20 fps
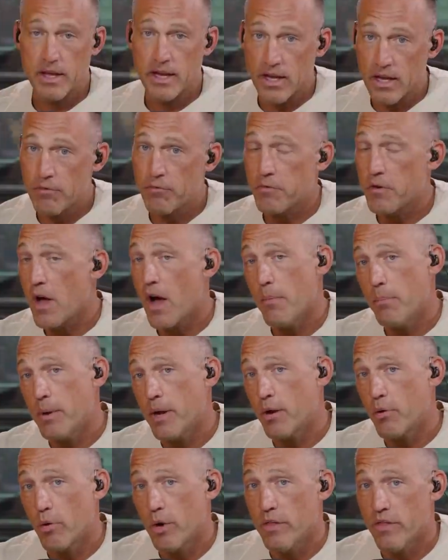If not
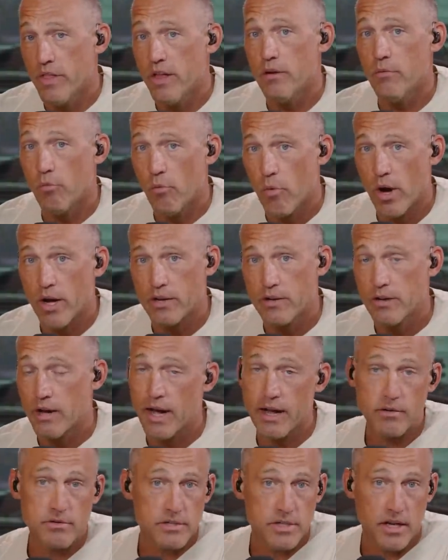Bitcoin, then what? I
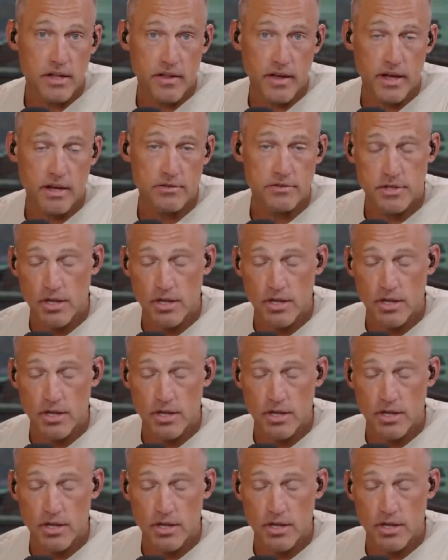don't see anything else.